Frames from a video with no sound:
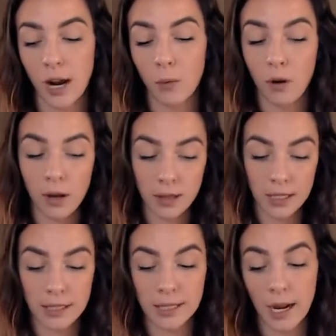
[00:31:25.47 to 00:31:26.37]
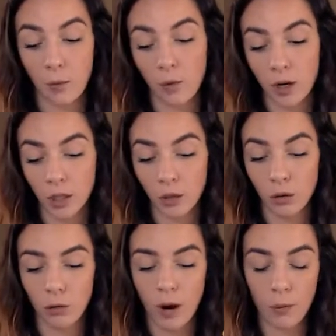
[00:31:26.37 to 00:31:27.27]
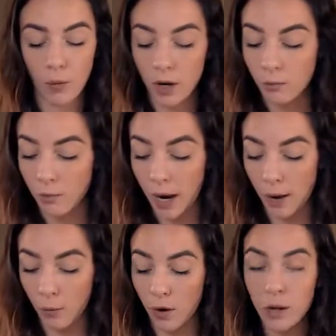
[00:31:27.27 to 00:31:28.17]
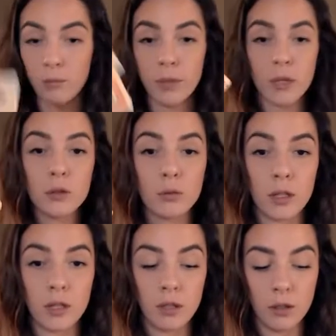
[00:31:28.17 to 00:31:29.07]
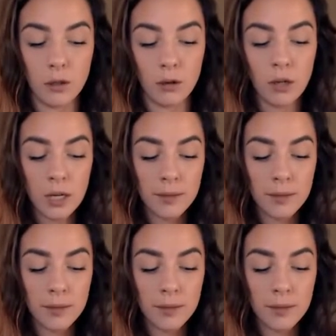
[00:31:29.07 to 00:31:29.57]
I want this, I want you, I want to build with you,